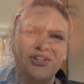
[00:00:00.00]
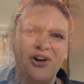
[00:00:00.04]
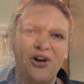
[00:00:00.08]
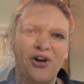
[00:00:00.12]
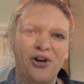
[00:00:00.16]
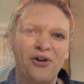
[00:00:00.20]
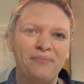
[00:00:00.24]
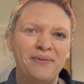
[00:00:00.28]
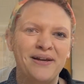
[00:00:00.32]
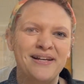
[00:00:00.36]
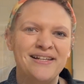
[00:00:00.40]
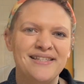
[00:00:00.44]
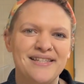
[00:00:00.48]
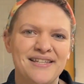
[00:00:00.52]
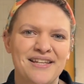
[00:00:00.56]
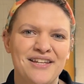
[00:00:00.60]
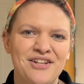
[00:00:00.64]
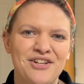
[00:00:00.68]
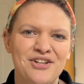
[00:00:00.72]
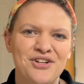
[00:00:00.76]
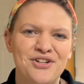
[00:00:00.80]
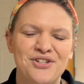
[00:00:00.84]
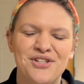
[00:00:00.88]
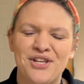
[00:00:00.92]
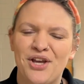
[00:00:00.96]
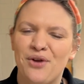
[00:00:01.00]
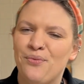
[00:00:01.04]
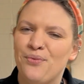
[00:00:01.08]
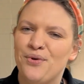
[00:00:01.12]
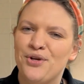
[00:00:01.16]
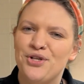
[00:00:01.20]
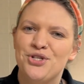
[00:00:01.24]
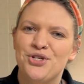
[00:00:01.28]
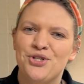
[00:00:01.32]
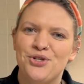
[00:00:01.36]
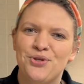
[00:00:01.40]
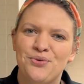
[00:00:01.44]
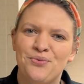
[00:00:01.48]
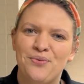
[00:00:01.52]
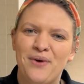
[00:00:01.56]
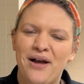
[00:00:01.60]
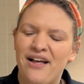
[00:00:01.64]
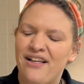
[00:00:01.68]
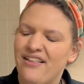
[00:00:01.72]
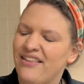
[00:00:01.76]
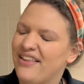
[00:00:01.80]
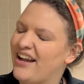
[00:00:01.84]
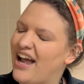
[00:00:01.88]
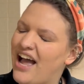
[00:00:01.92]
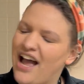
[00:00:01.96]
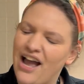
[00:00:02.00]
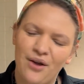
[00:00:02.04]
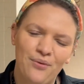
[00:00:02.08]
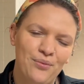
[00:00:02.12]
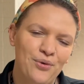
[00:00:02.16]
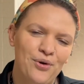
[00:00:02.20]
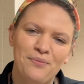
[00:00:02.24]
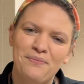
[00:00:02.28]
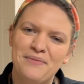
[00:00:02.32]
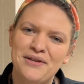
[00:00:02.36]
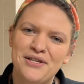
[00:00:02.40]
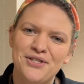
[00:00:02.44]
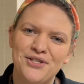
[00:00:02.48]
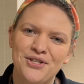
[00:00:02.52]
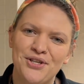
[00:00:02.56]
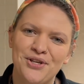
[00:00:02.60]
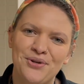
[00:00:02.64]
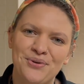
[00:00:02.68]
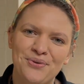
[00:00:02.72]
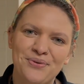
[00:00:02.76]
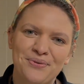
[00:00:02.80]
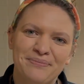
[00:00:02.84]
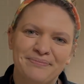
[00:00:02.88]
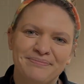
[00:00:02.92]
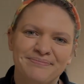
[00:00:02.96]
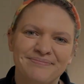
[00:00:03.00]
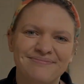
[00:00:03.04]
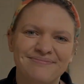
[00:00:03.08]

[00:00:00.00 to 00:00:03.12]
To all my seniors, I wish you well, and I will miss you.